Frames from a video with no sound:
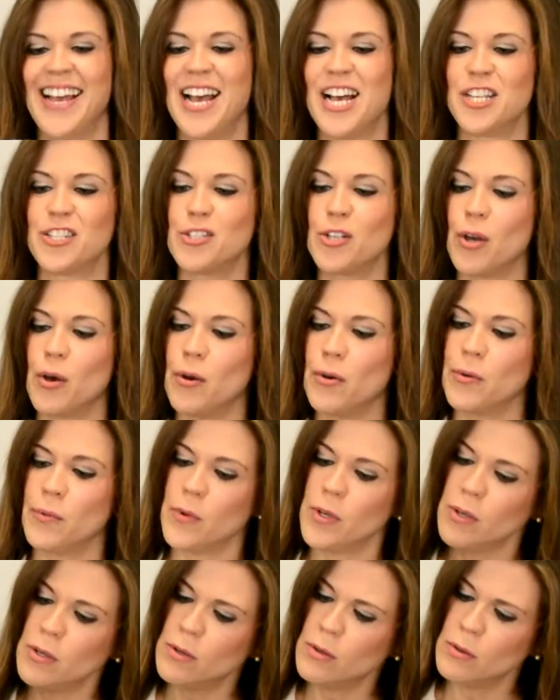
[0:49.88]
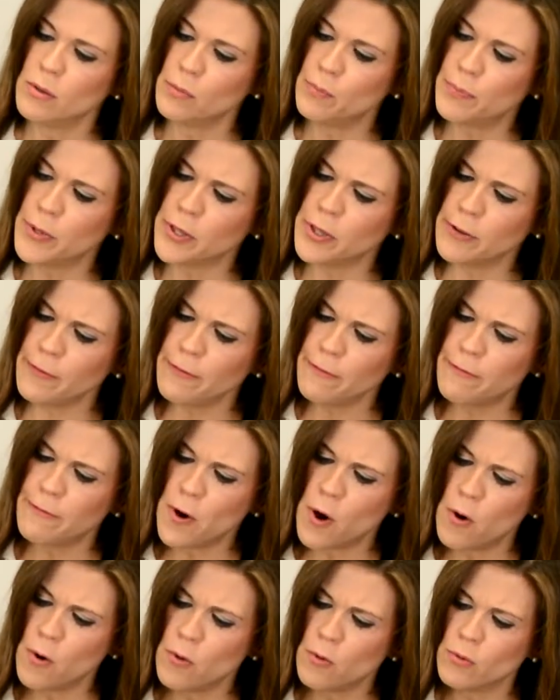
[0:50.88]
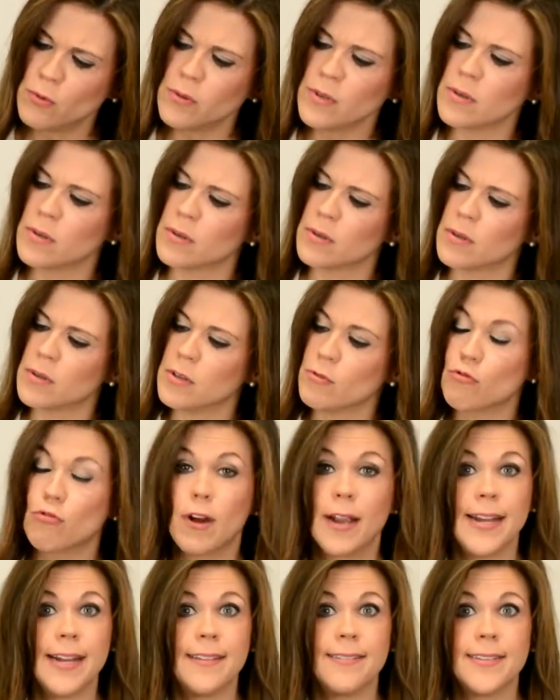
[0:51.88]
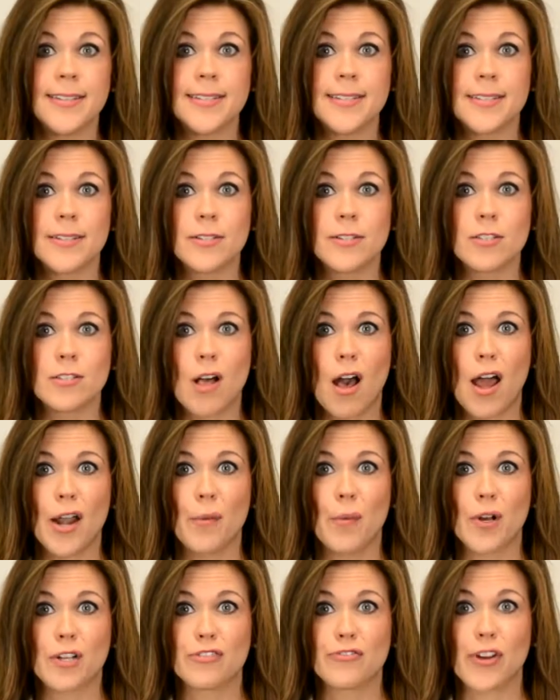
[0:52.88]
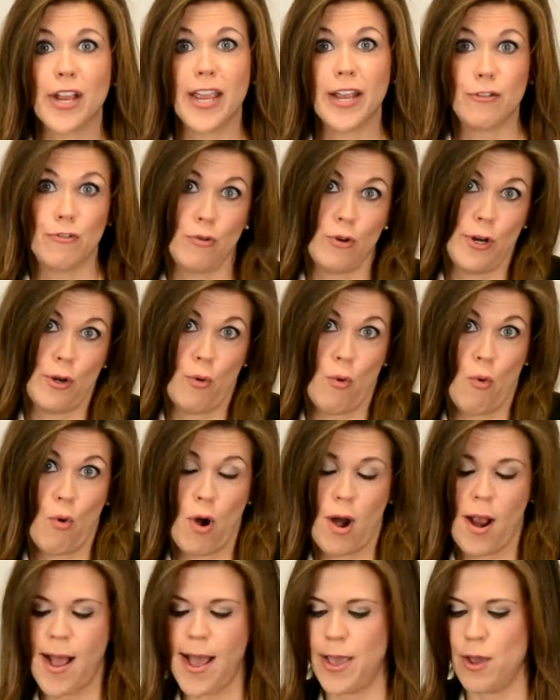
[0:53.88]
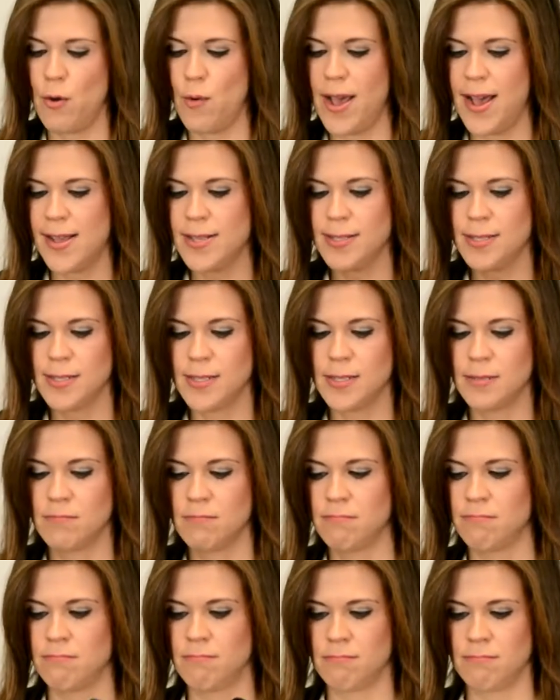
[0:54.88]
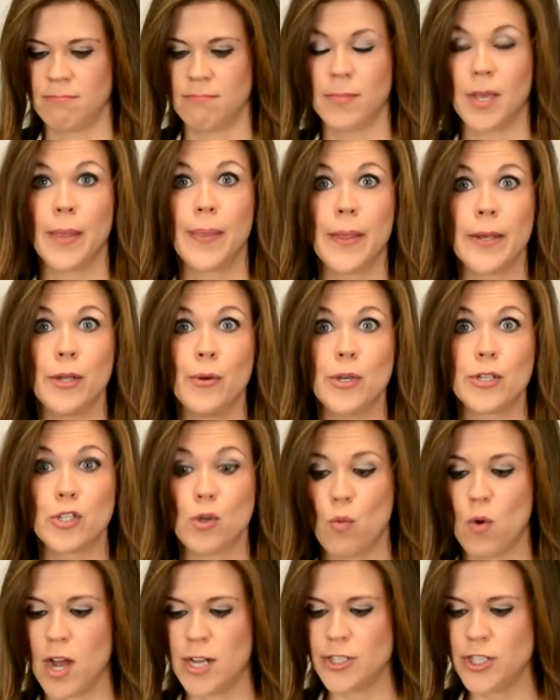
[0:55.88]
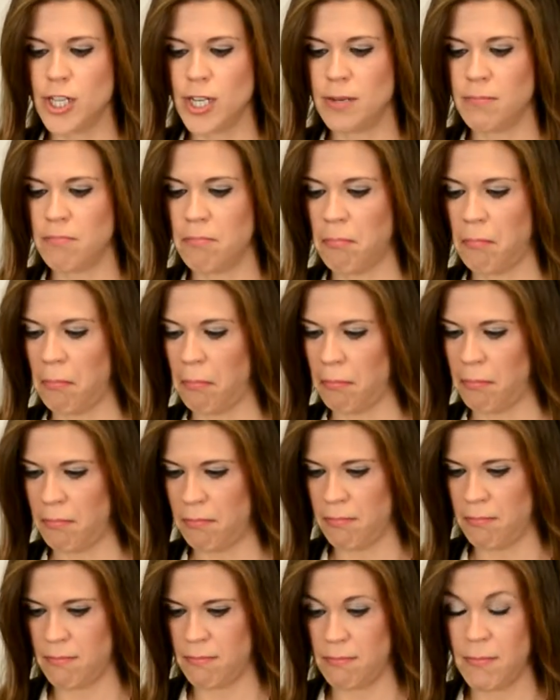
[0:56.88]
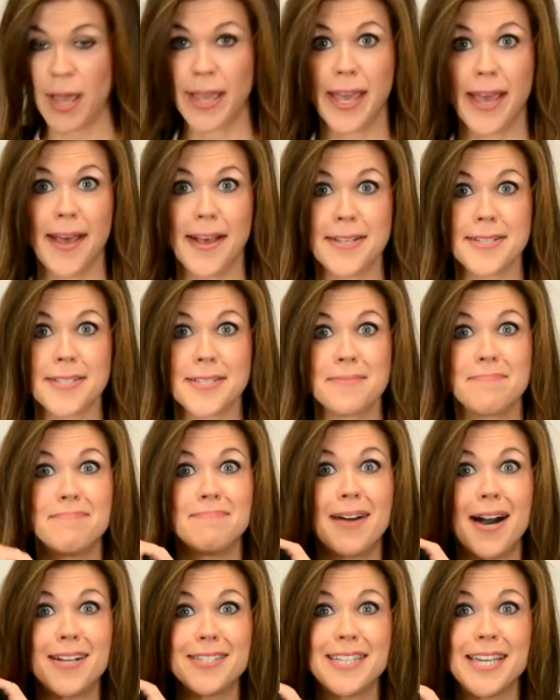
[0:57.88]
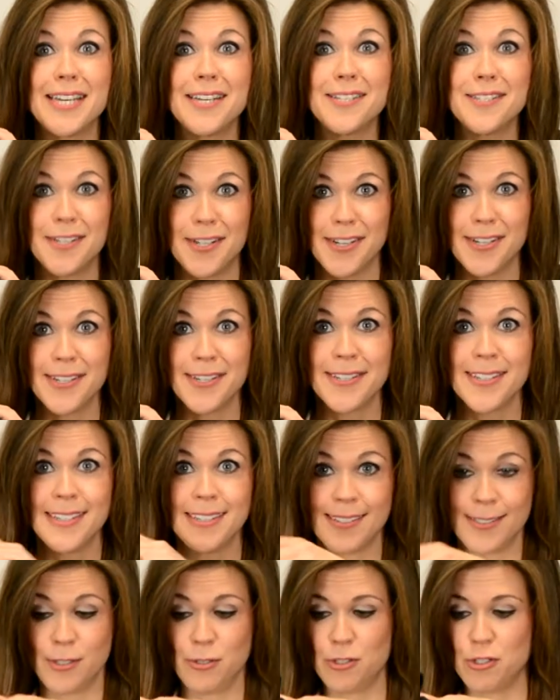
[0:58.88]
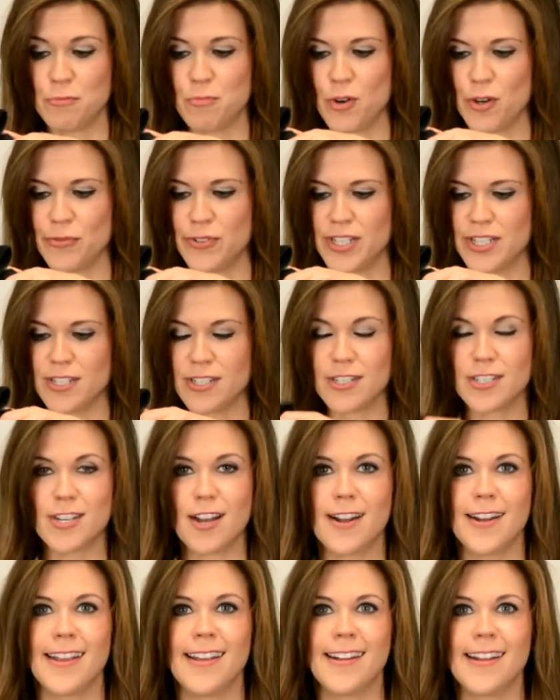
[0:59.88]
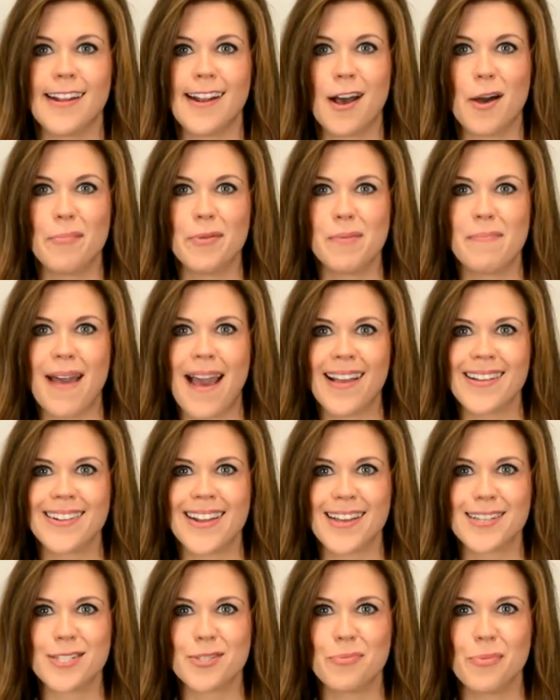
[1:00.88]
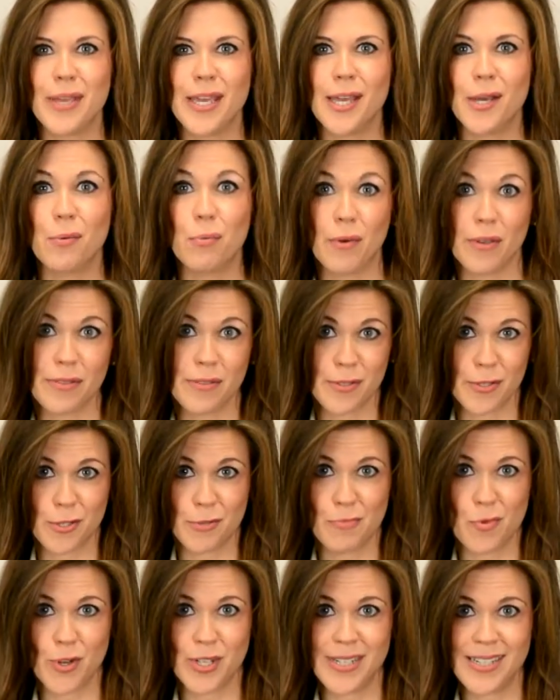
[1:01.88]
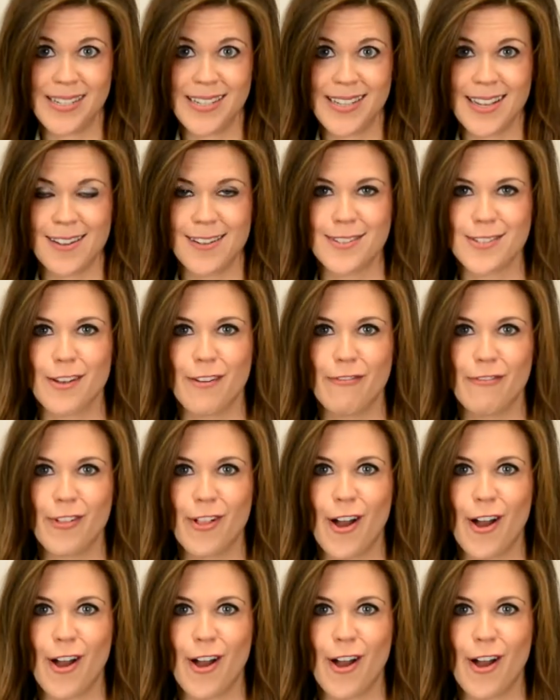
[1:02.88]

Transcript: So you put the phone right in this little slot. It works for Android or iOS. And then you get to watch it, I guess. I'll take a look, do some more research on it, and I'll be back next week with some more details, a full